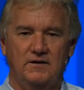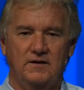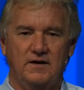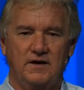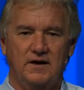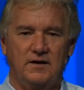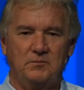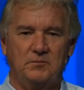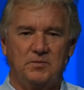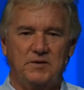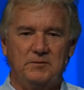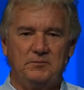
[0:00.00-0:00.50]

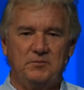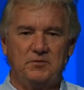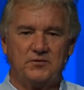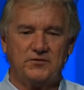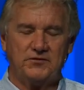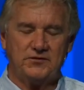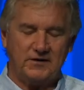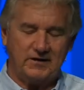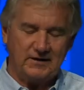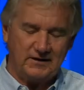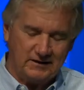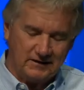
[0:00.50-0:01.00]
and people
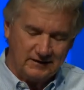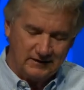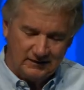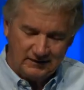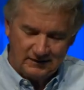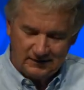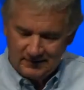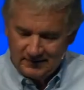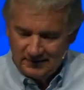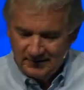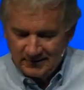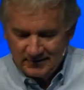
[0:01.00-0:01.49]
say,
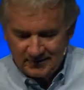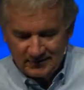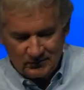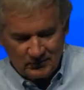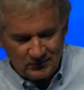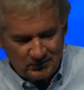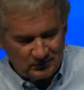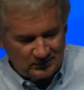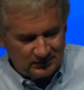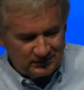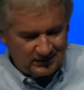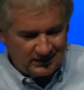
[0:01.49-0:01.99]

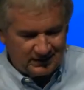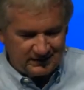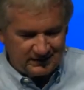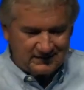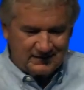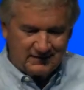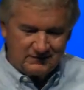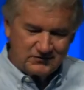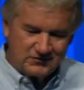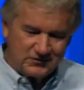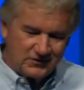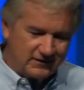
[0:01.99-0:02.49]
well, we'd like to
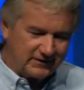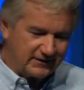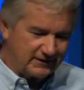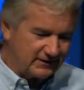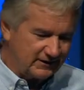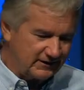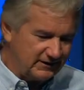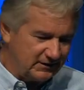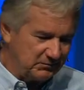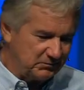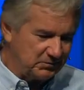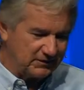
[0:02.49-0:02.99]
have John and
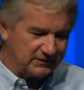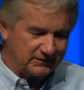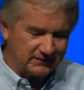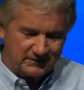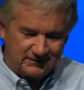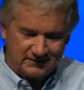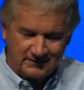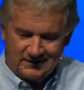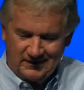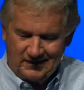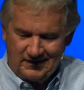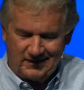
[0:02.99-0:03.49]
Lynn, but
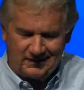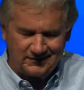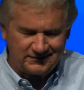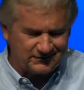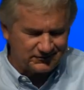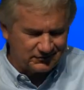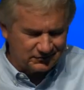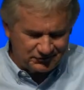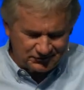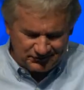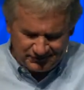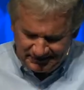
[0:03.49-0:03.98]
gosh, those